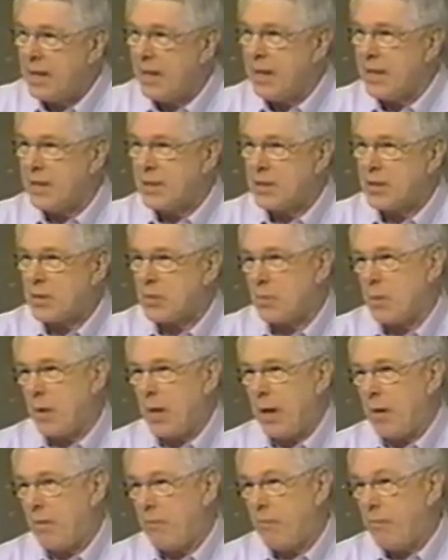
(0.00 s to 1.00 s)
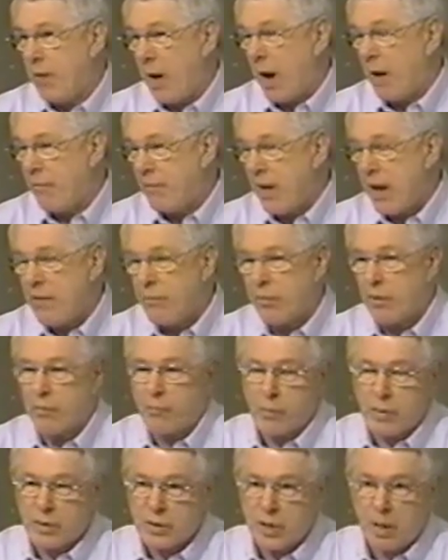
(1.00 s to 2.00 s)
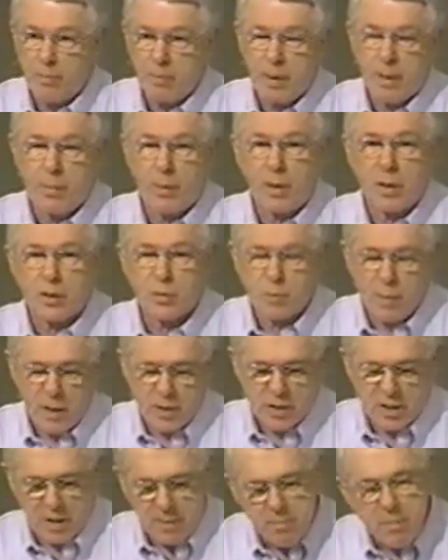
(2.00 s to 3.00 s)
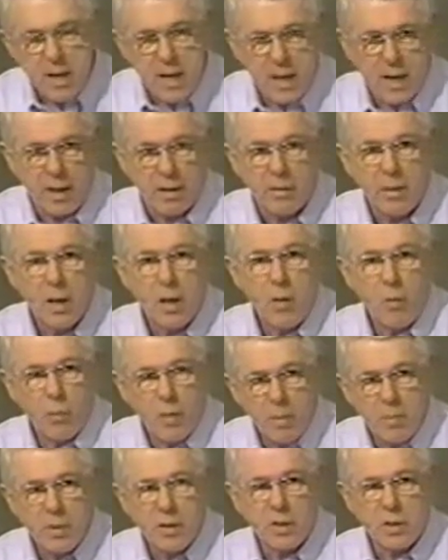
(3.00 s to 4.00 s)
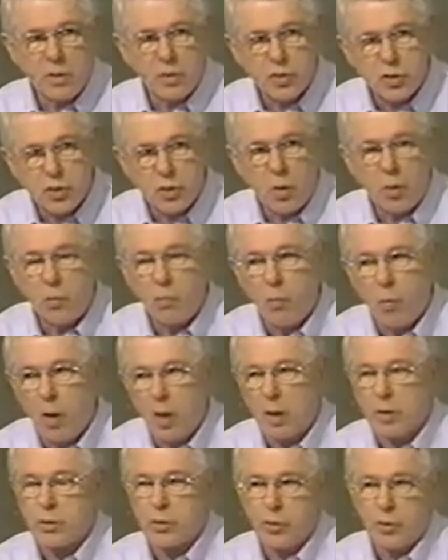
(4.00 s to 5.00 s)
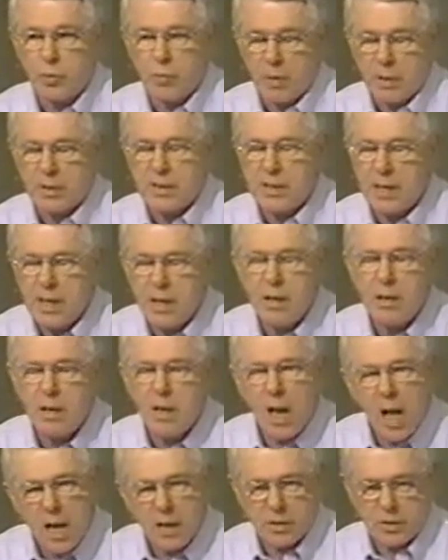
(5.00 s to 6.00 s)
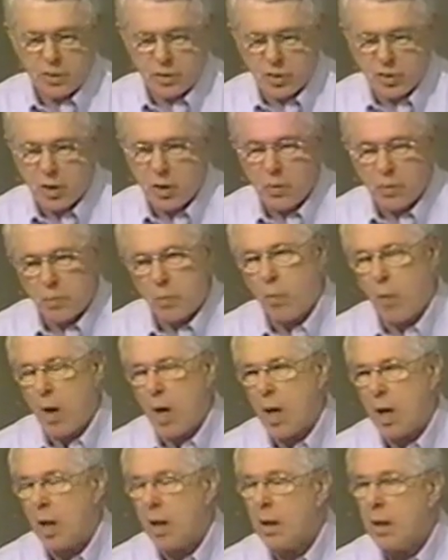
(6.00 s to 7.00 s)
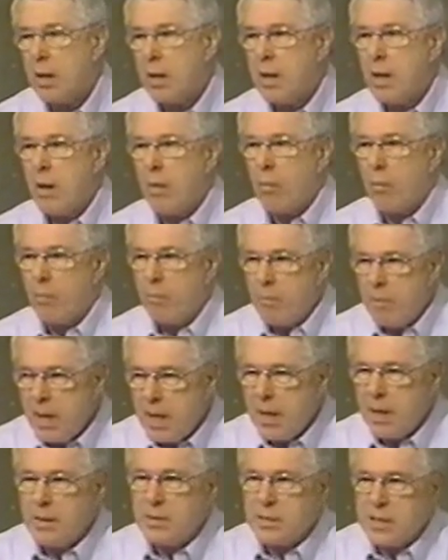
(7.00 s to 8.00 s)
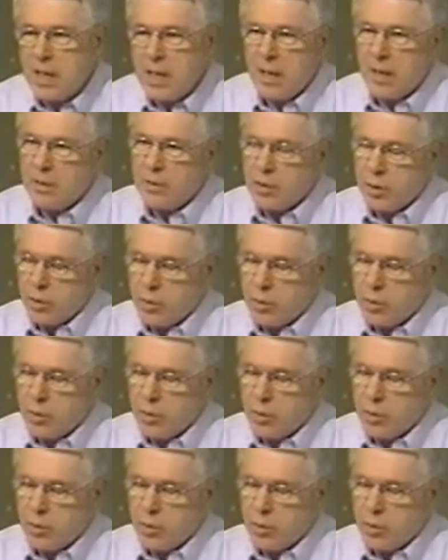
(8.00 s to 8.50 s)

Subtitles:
is a favorite with some people, especially men. Women can stonewall too, but tend not to stonewall. Men tend